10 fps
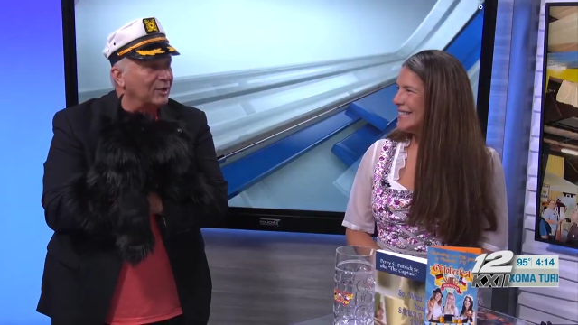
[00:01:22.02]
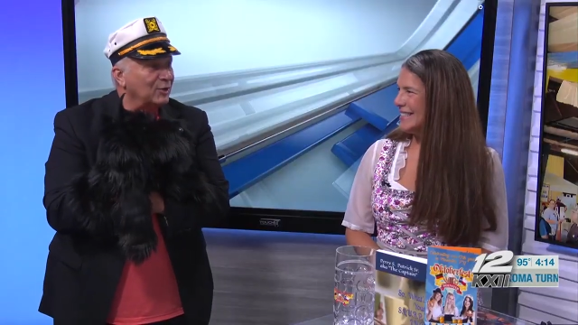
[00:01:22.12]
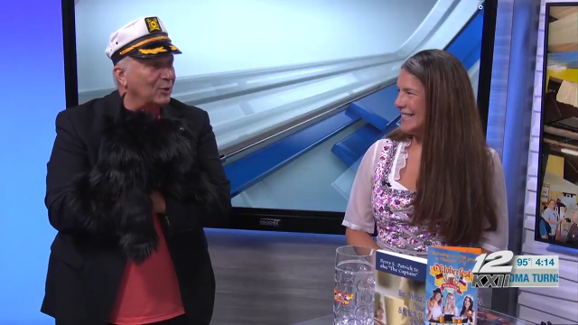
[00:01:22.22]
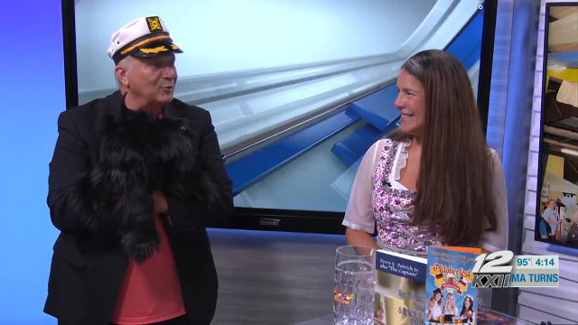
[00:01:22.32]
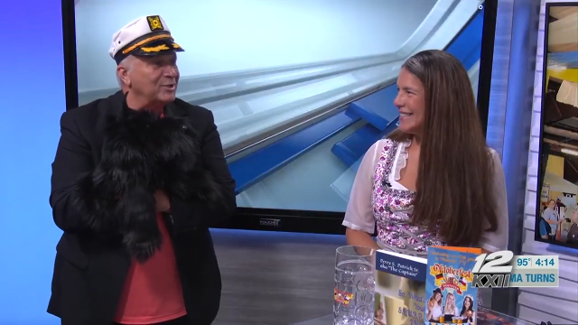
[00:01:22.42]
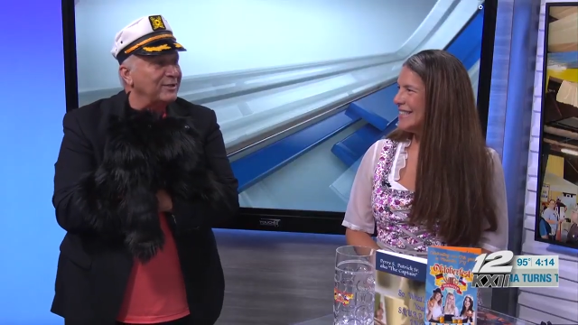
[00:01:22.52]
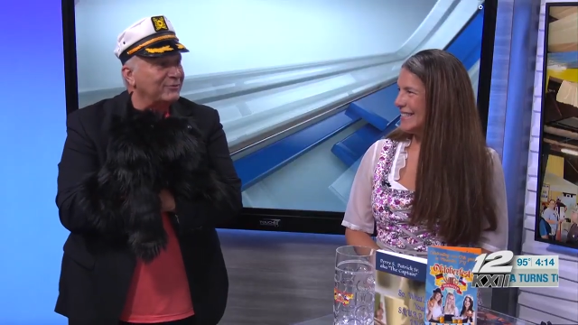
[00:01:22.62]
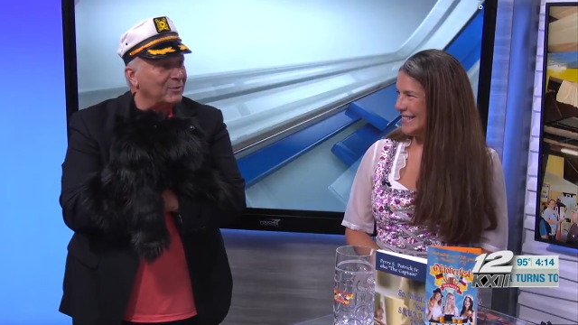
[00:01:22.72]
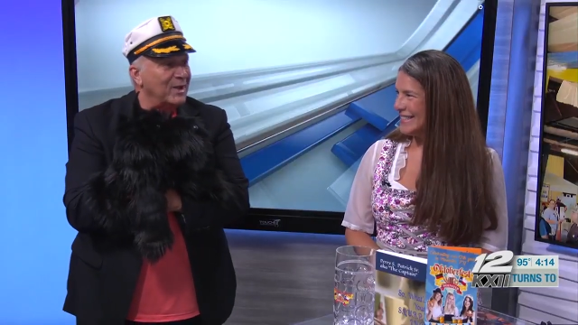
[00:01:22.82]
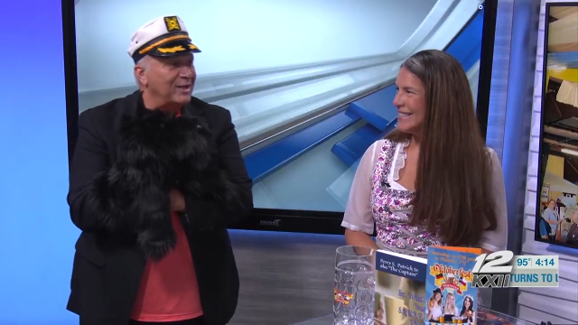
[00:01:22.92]
Speaker 1: closing
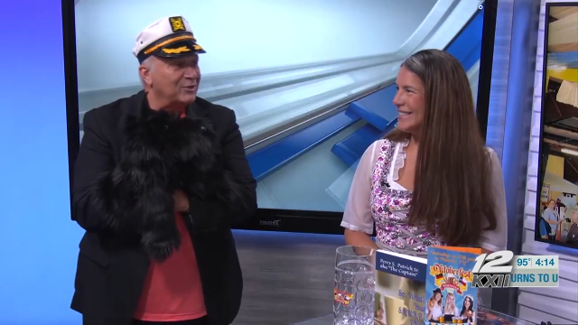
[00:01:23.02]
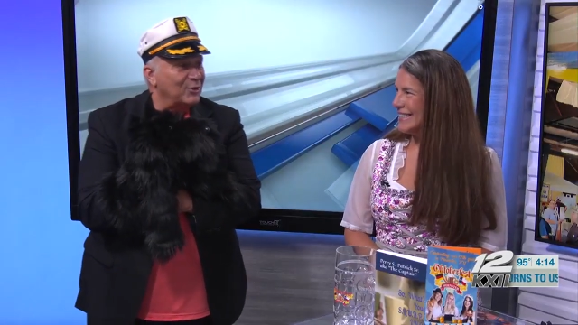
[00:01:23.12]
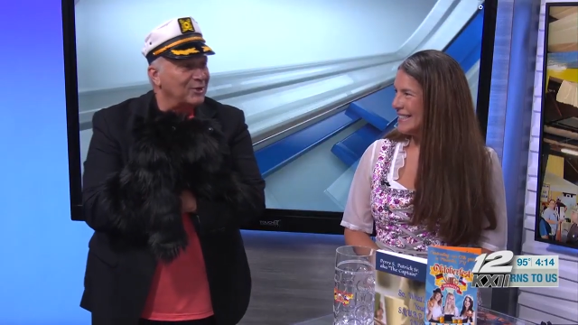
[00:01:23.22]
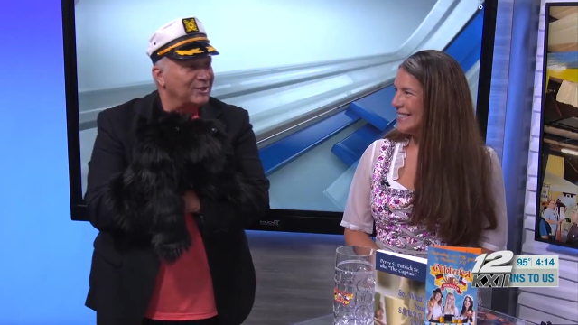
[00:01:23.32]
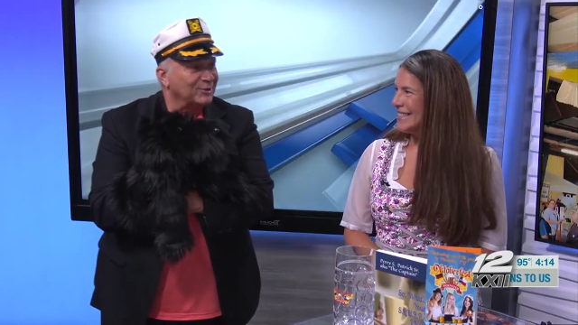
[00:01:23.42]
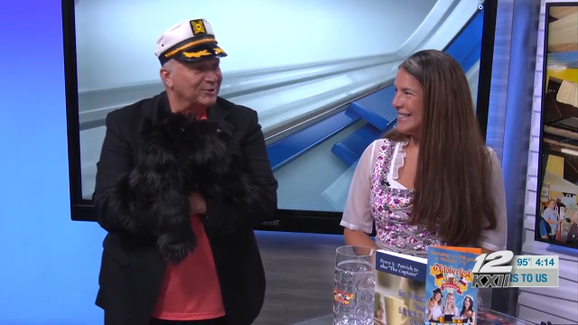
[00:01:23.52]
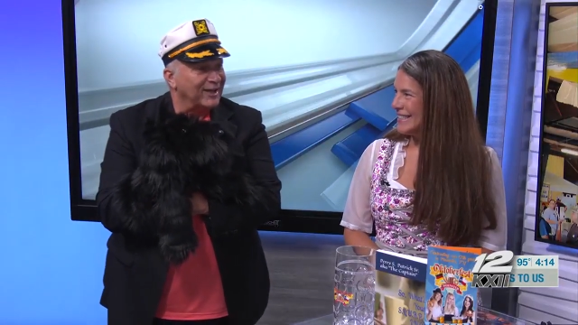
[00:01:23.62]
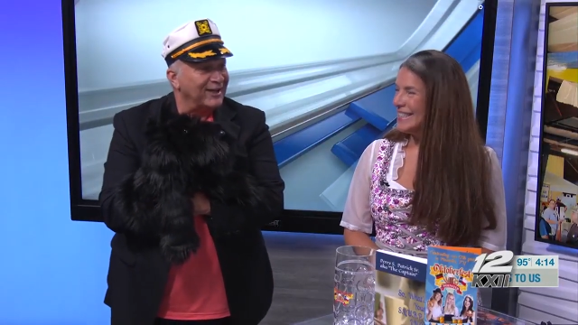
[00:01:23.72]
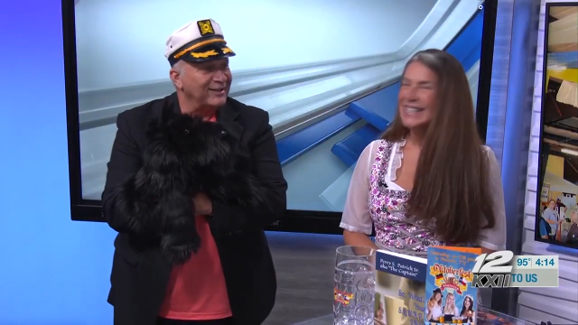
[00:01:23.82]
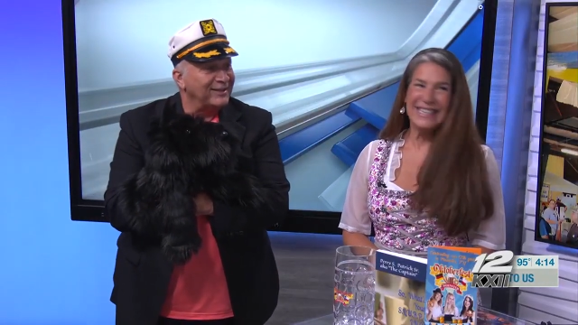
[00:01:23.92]
from 8.30 till
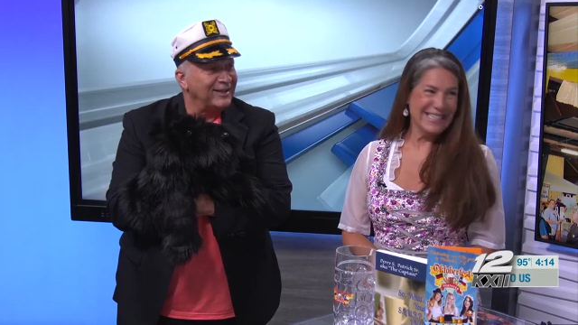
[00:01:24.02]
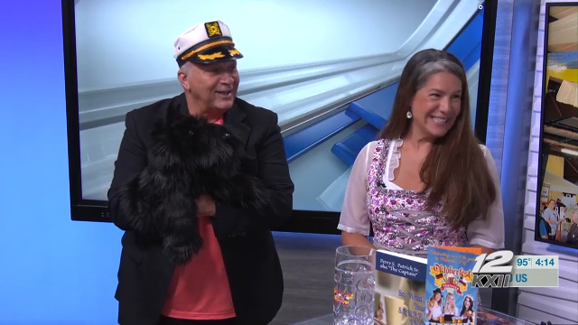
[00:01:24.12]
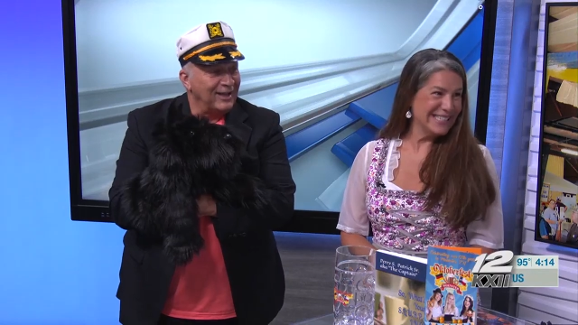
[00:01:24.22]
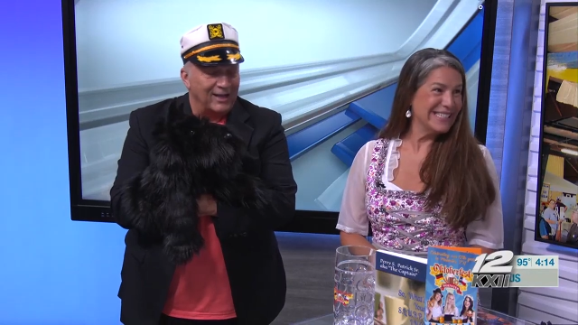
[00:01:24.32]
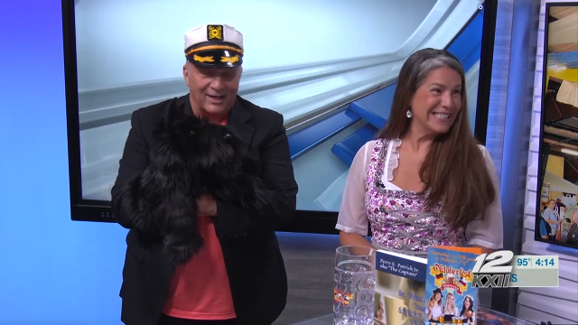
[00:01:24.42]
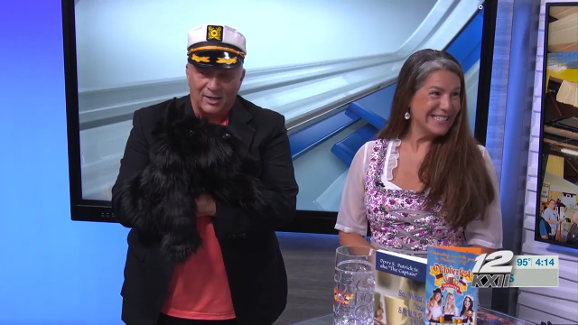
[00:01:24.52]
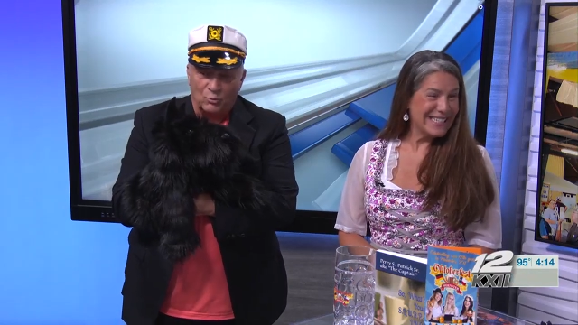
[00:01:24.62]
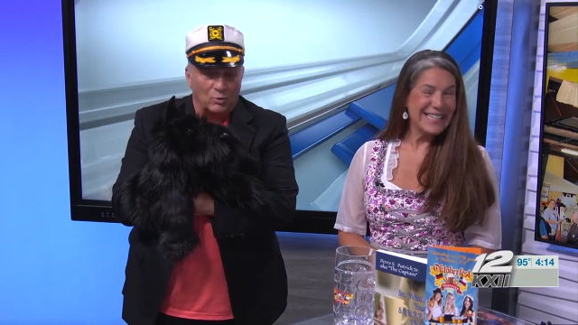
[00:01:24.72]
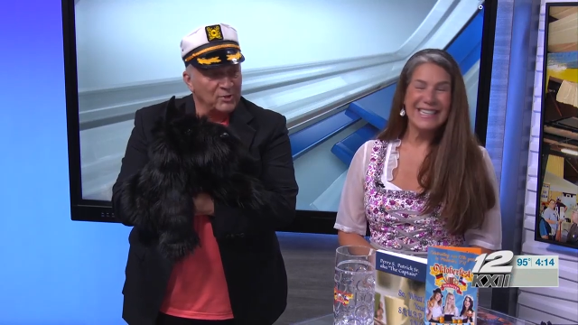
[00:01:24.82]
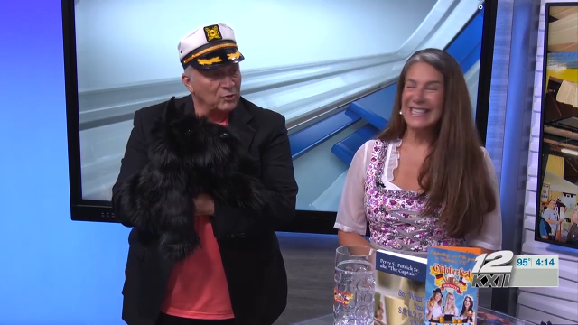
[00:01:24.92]
10. And
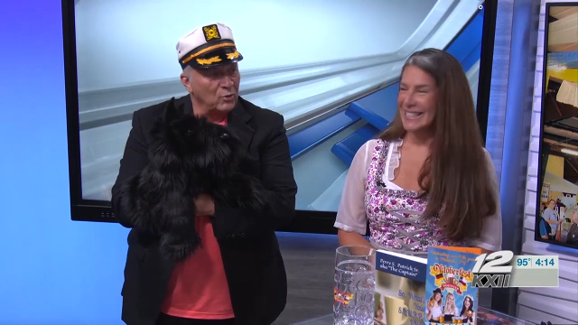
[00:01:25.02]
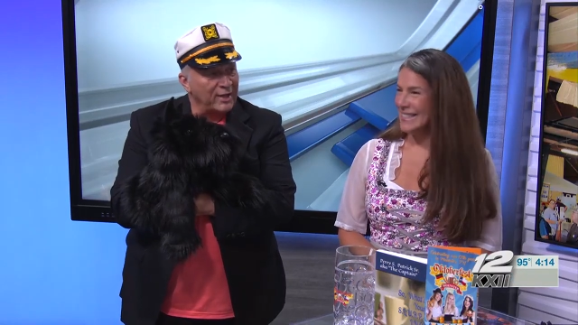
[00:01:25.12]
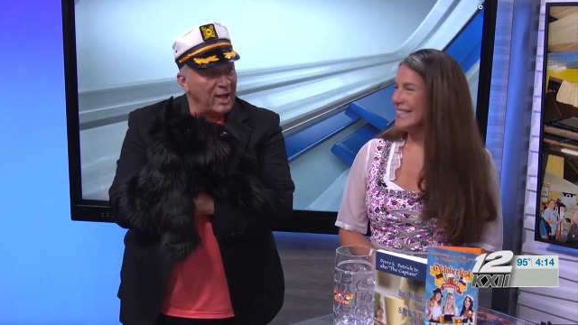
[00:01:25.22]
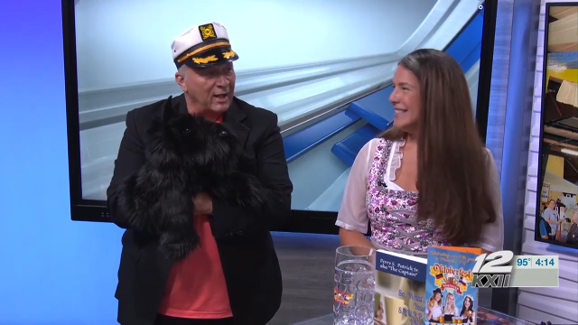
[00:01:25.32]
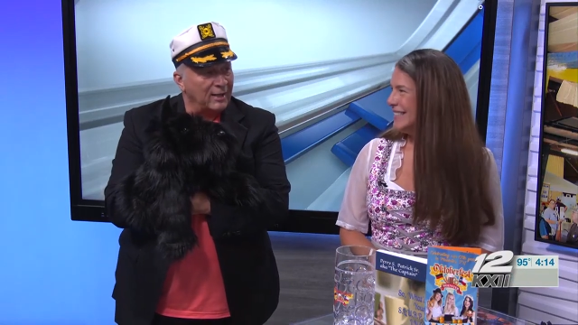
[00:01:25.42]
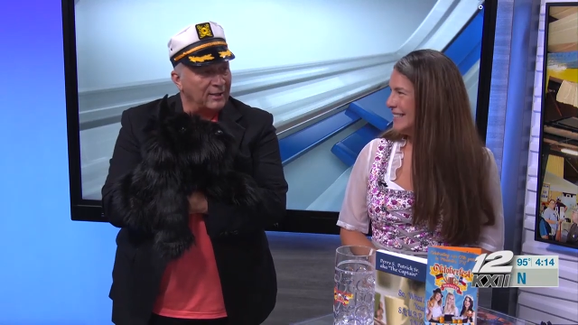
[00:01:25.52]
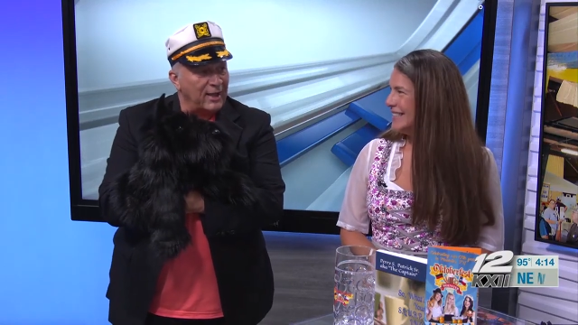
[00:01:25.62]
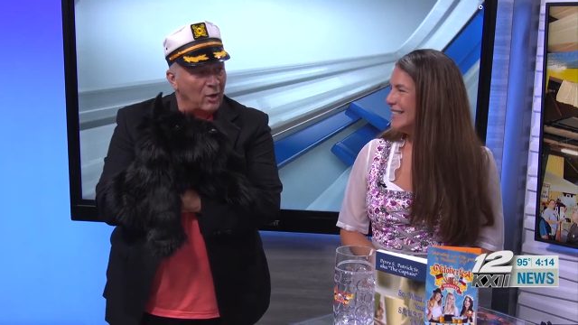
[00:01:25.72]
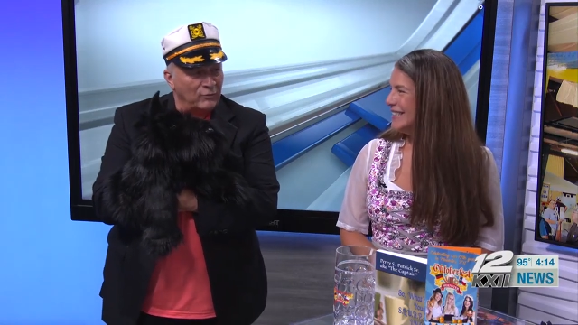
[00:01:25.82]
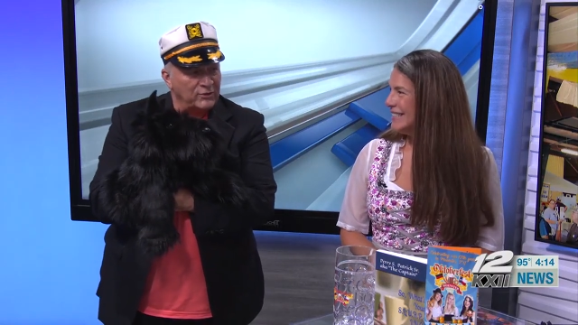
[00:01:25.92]
we'll be doing uh,
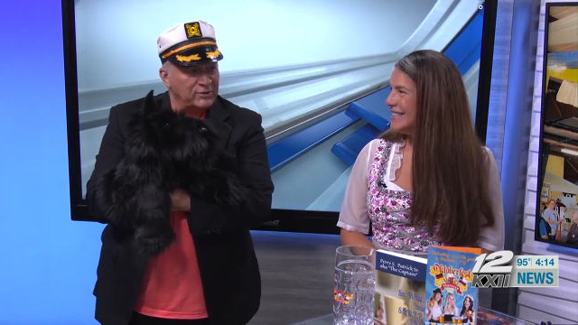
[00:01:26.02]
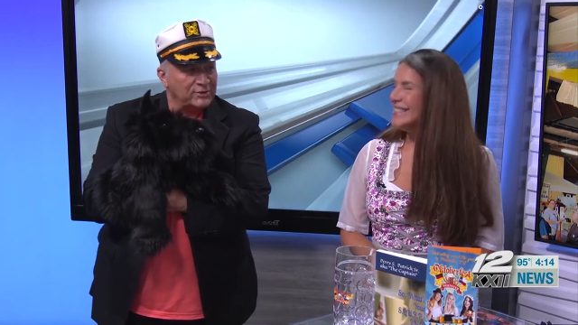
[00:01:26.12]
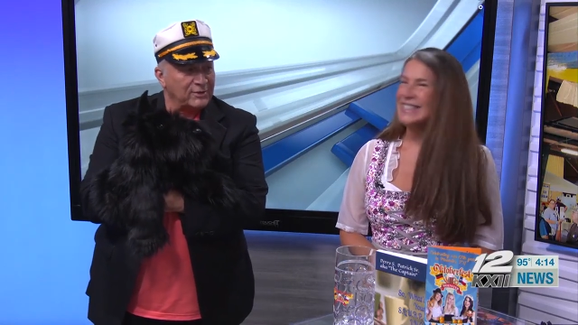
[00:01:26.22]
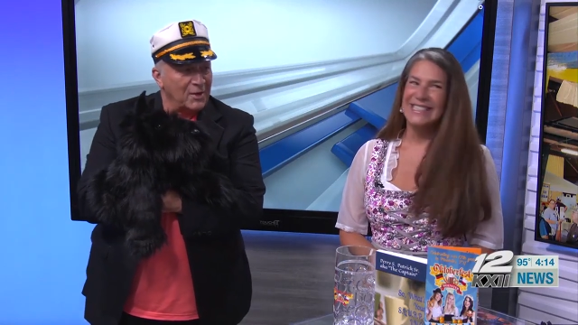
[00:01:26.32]
Elvis.